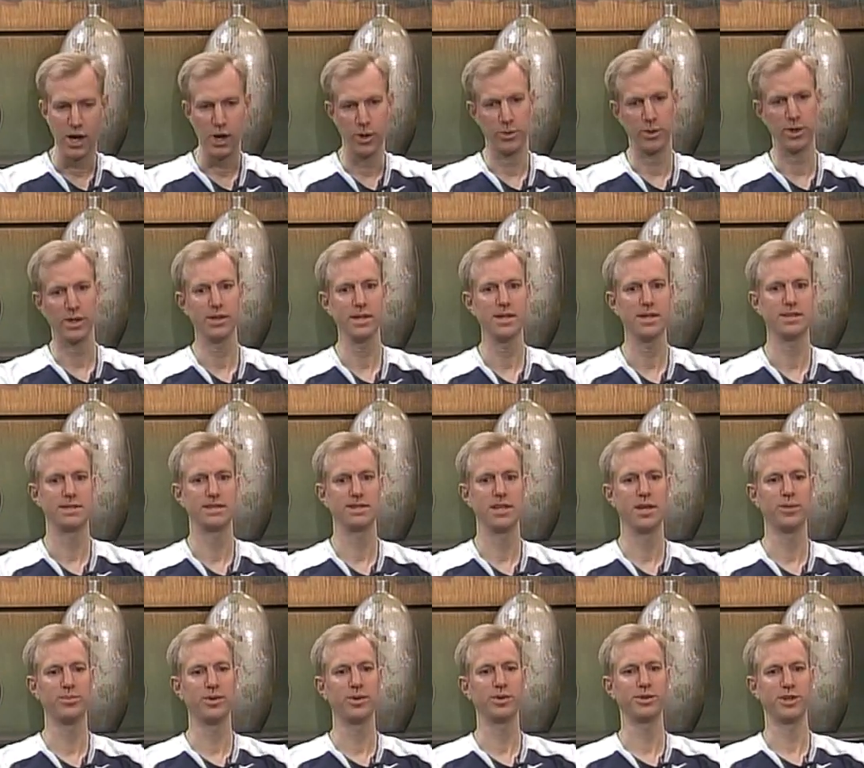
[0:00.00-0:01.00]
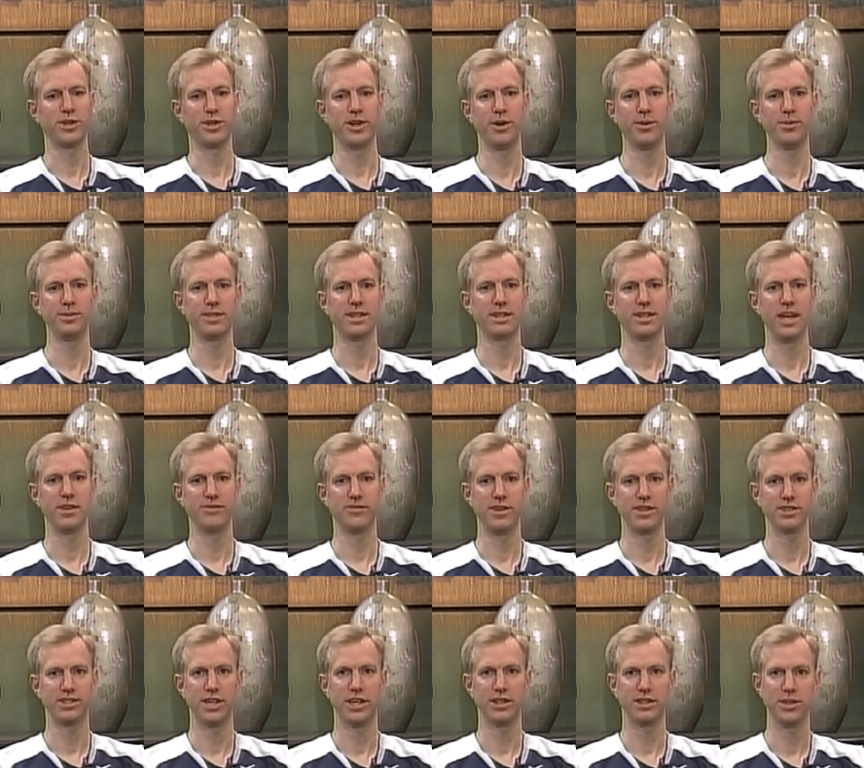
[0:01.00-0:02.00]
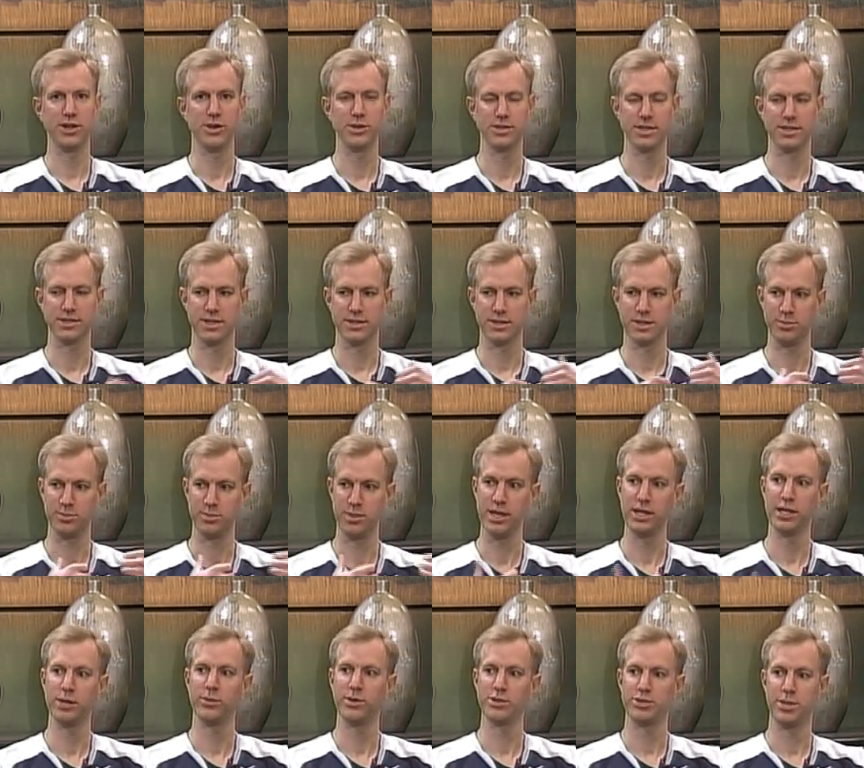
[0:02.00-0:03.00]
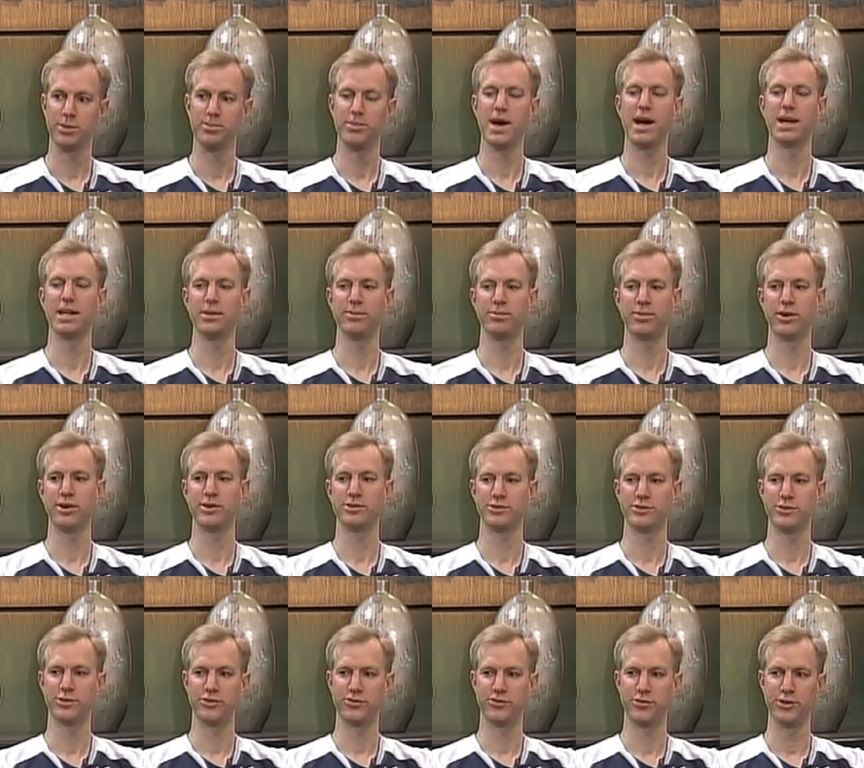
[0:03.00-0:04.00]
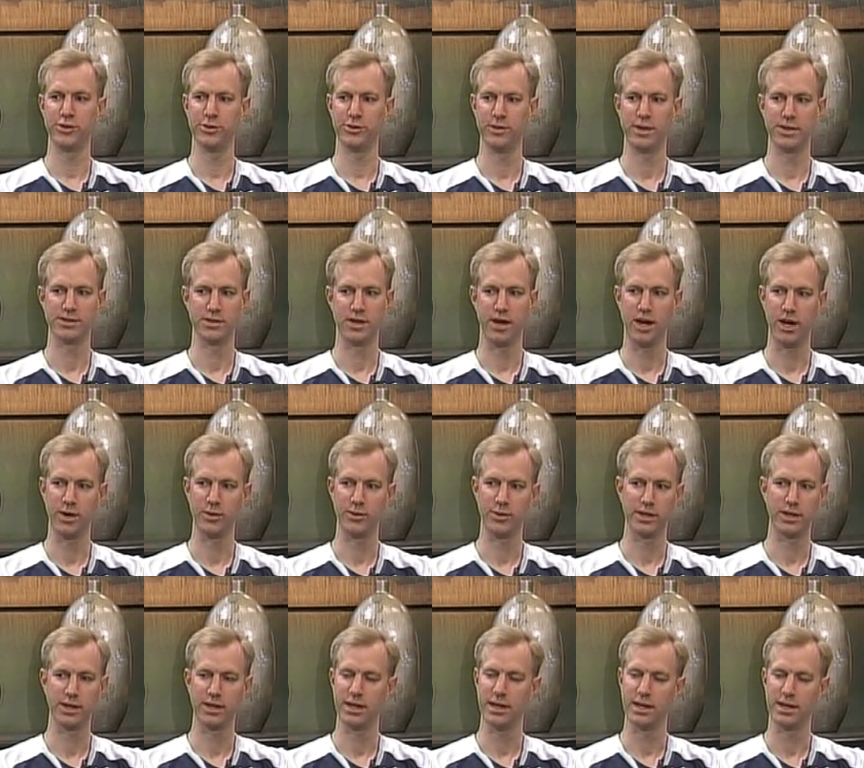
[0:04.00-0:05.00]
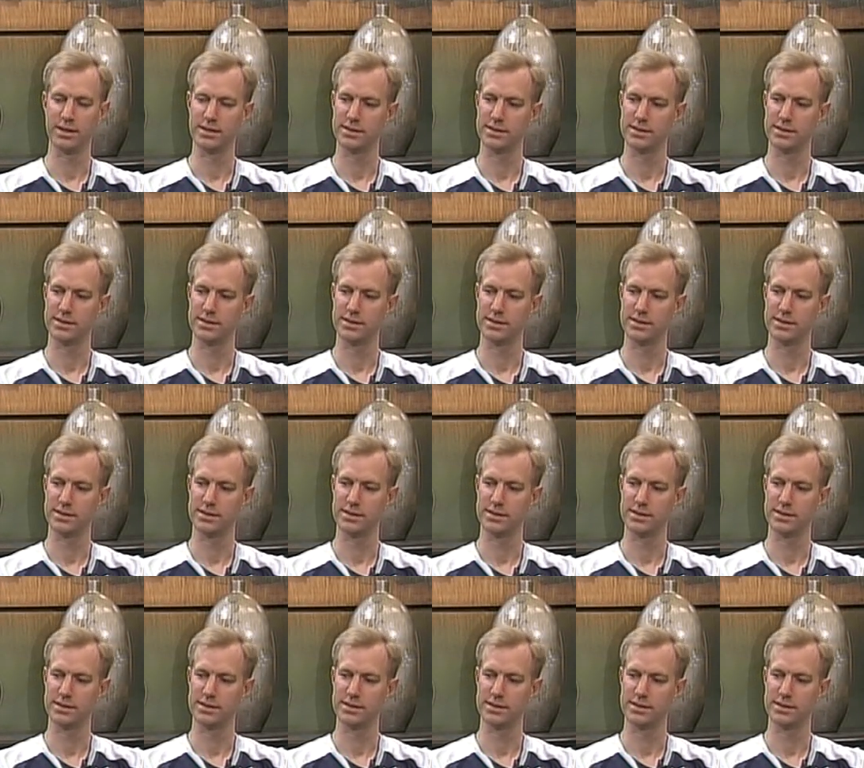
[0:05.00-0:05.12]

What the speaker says: Really, in simple terms, the definition I like to use is the speed in which your body burns through food. That's all it really is.